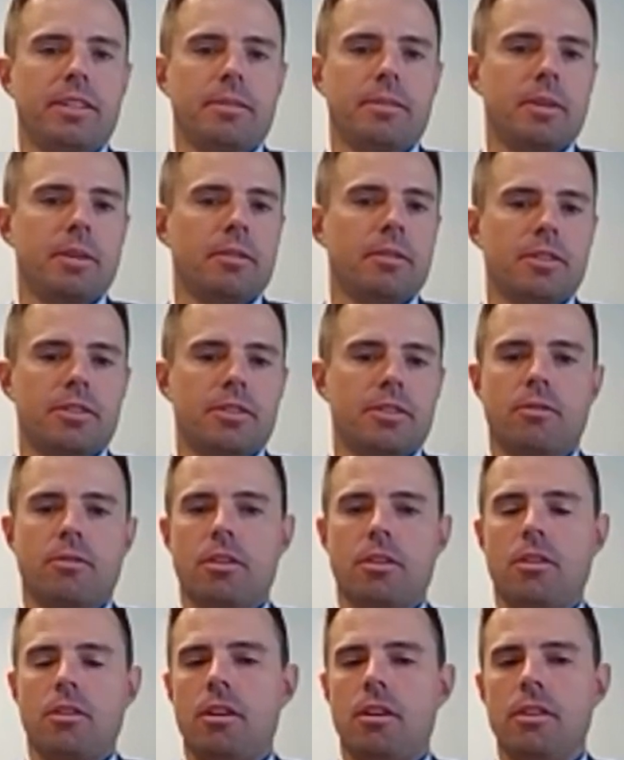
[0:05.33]
to be able to
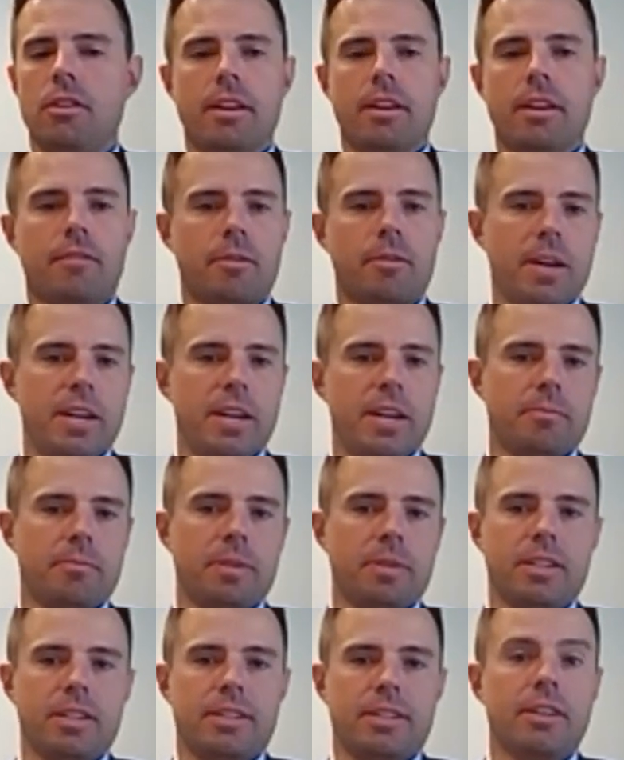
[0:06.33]
store all that information,
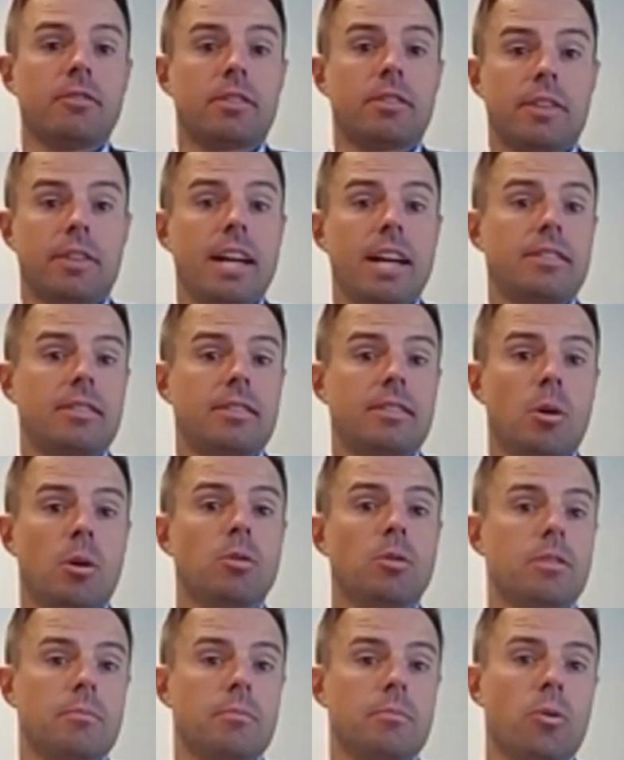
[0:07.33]
because that's the
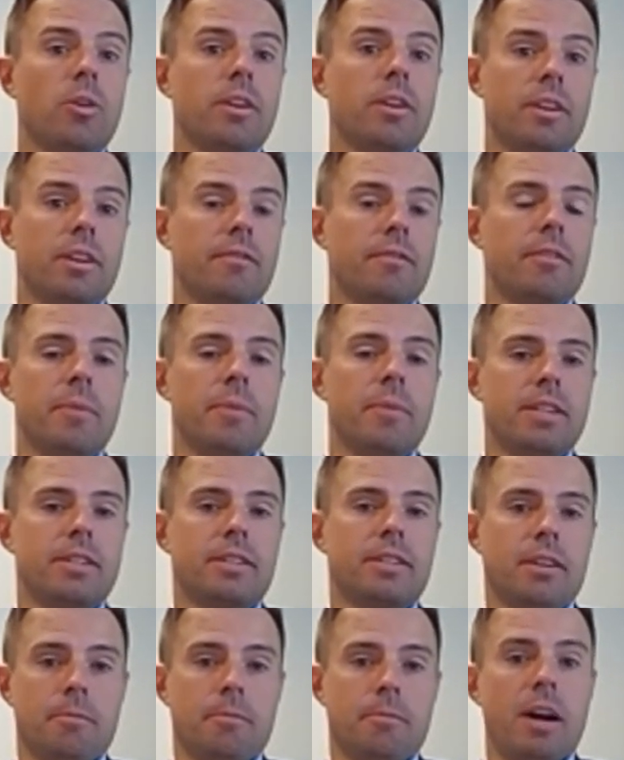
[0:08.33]
most important
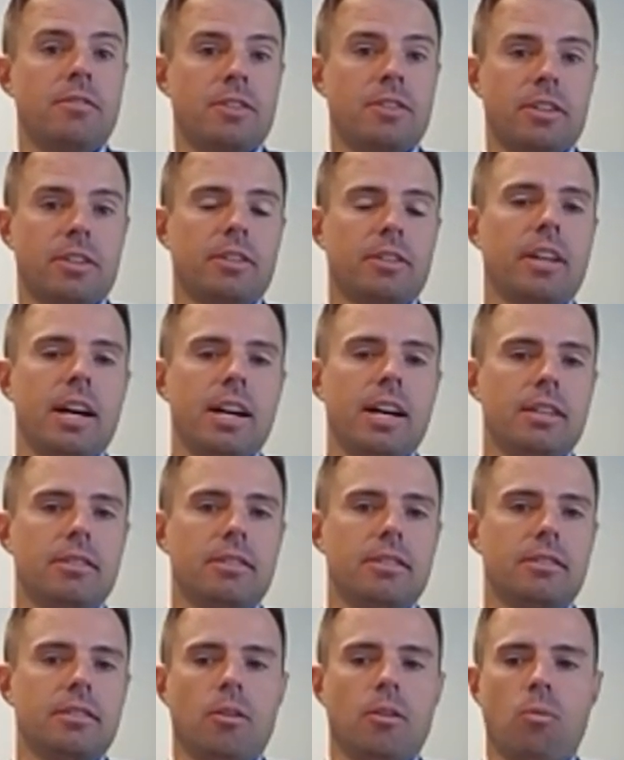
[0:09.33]
information about your
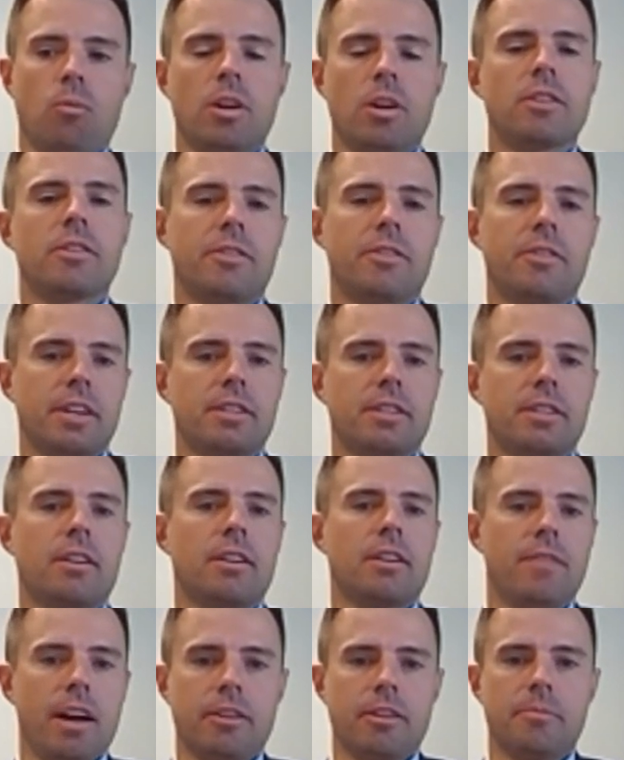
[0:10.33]
clients. What are the things that
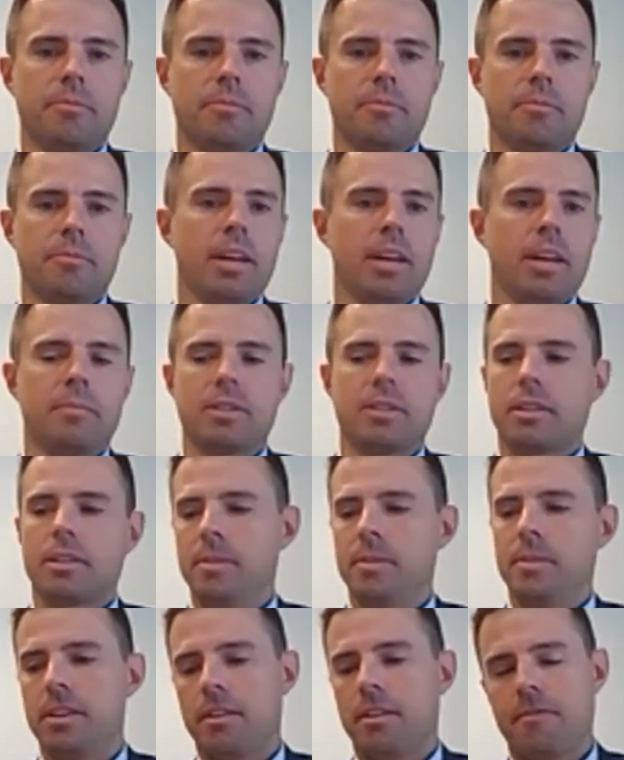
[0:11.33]
are valuable to them? It's going
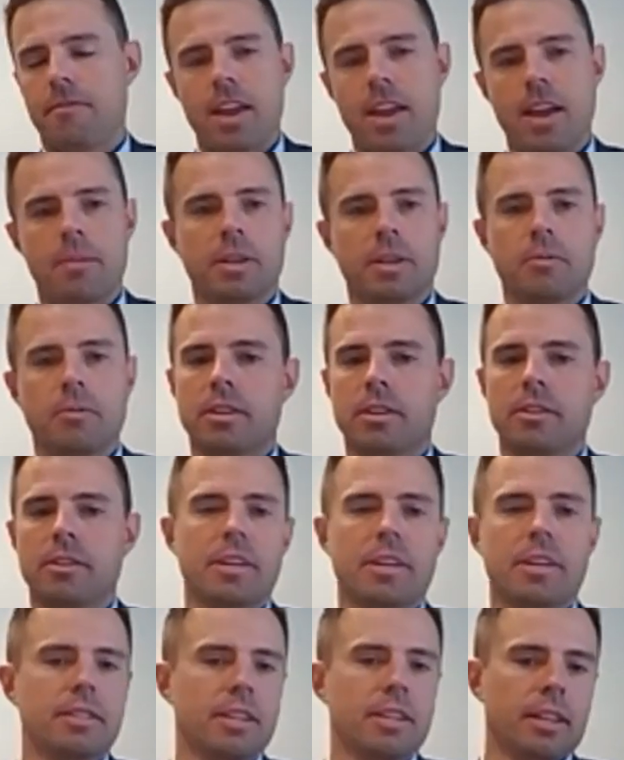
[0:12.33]
to be their family. What are the
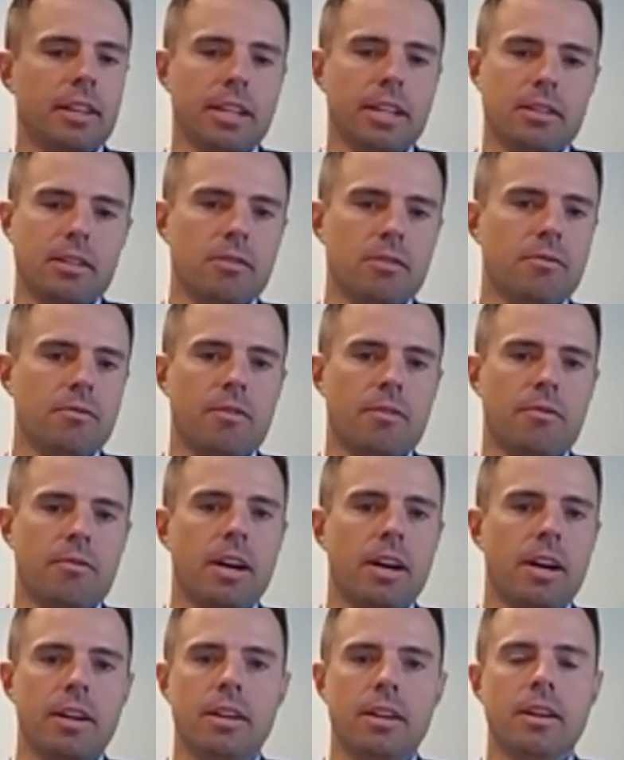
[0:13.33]
things they like to do for
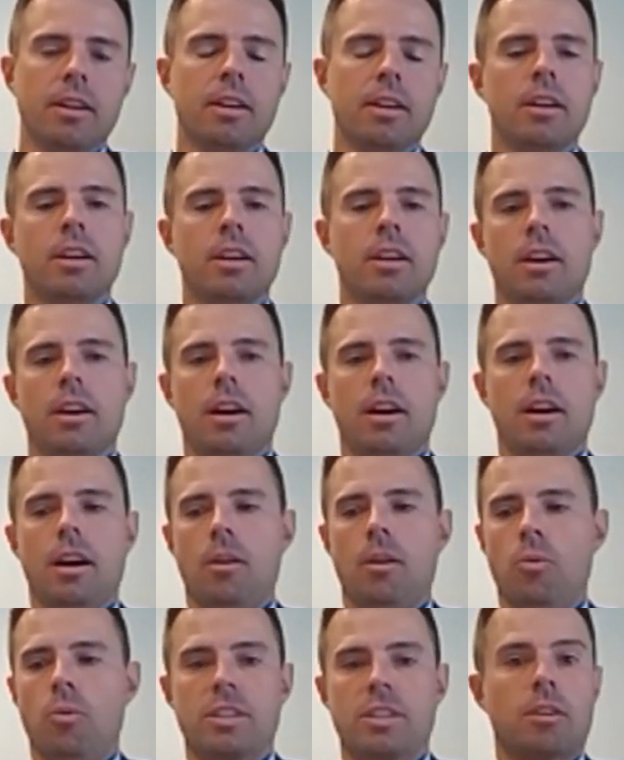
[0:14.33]
fun?
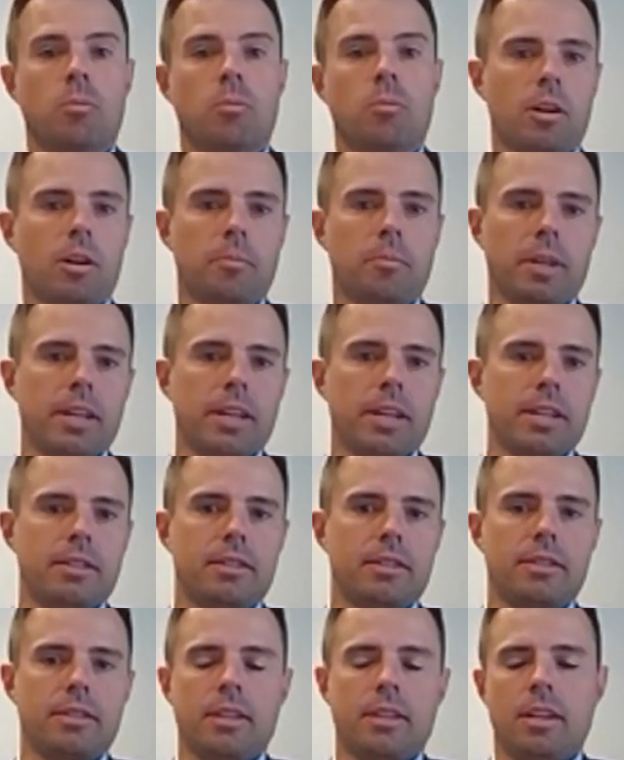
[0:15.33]
What's their
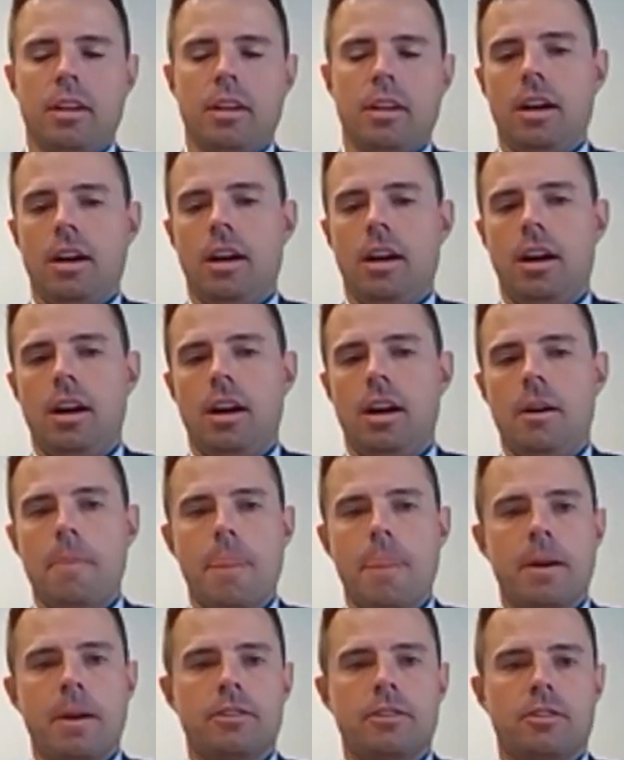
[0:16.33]
workplace?
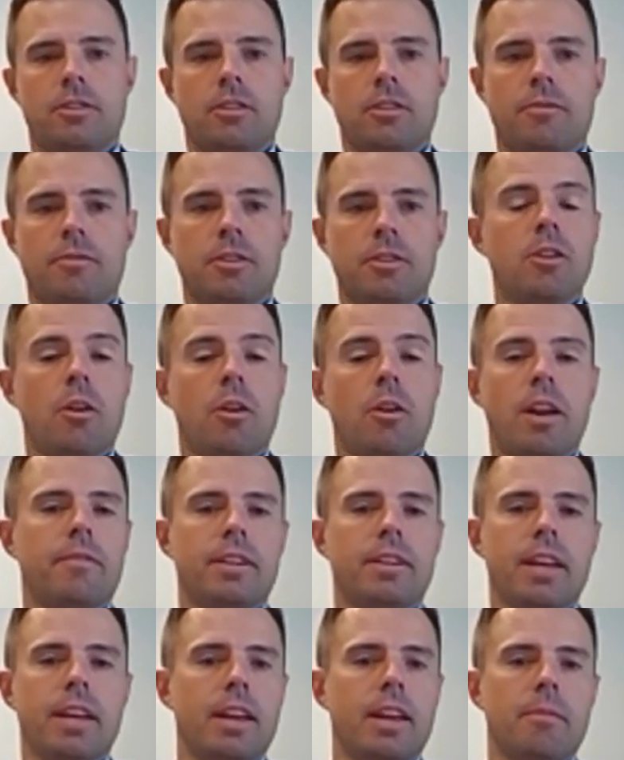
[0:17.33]
And so if you don't have a
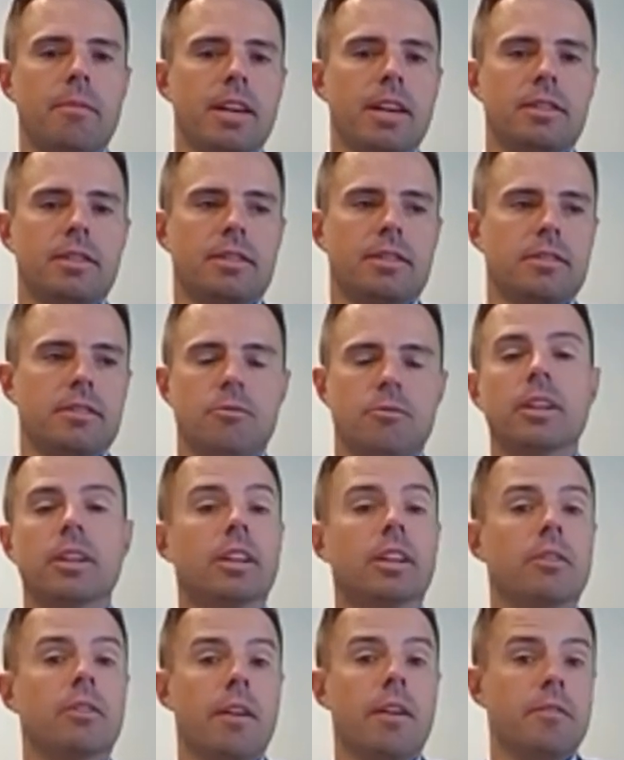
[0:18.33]
database, you really
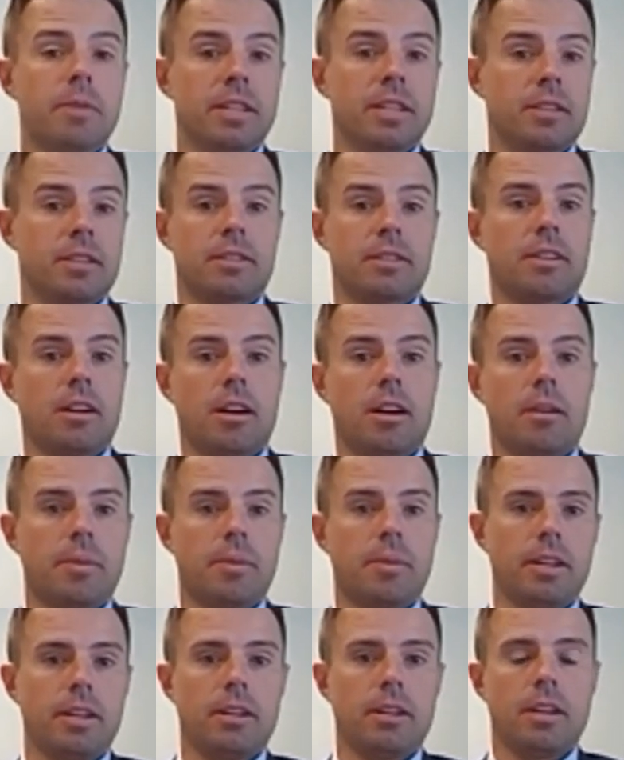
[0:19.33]
don't have a business, in our
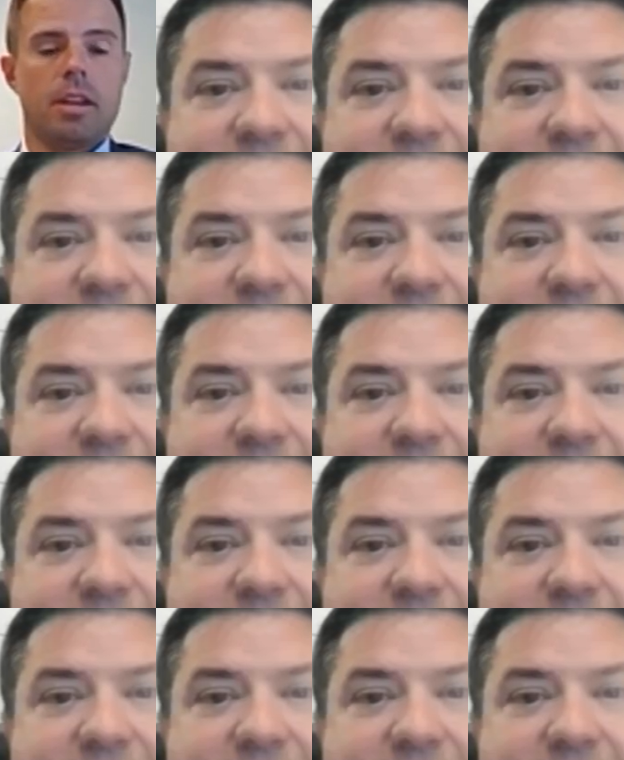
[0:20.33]
opinion.